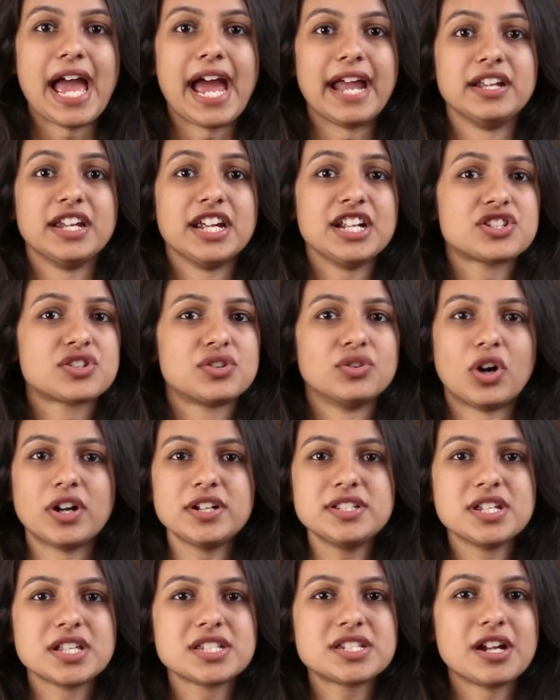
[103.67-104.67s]
And it's
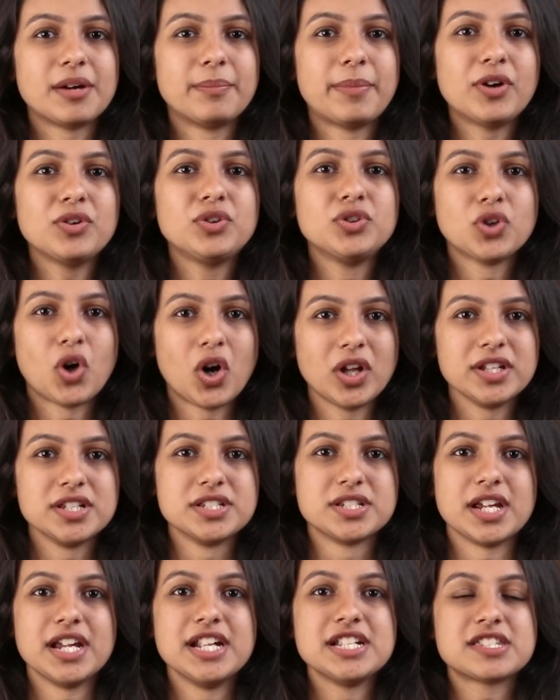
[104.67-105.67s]
not just about
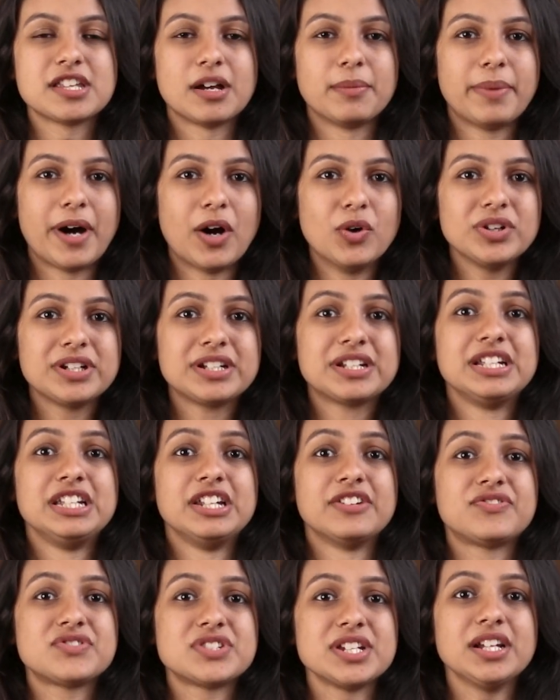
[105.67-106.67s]
knowledge, it's about
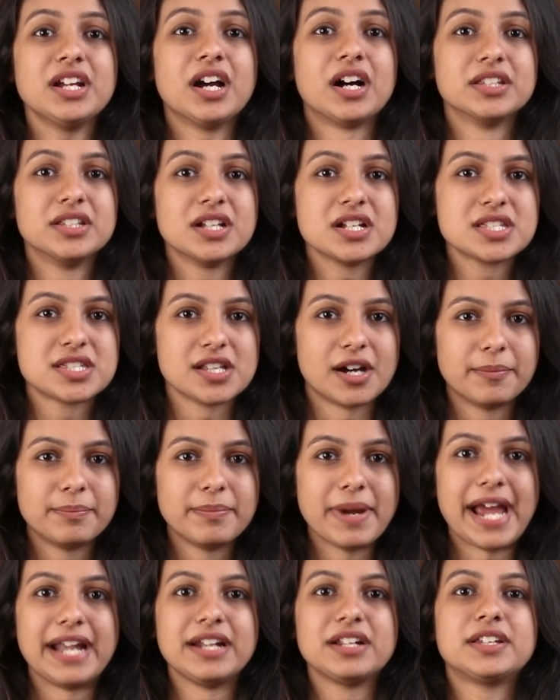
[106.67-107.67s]
lifting others up
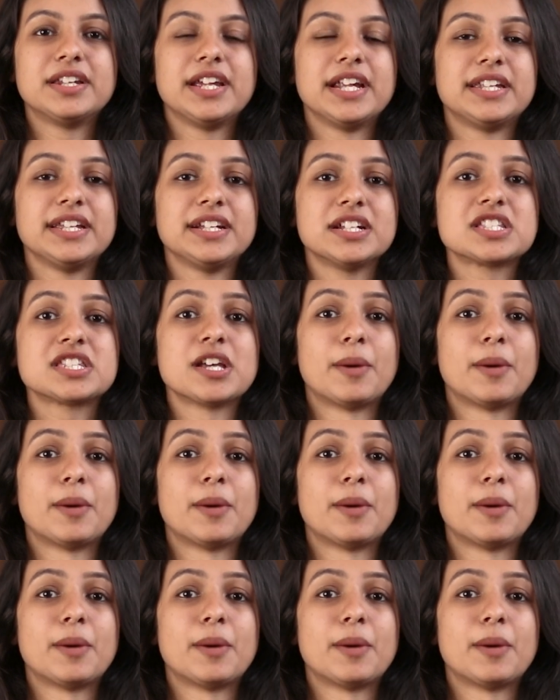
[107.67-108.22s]
and creating a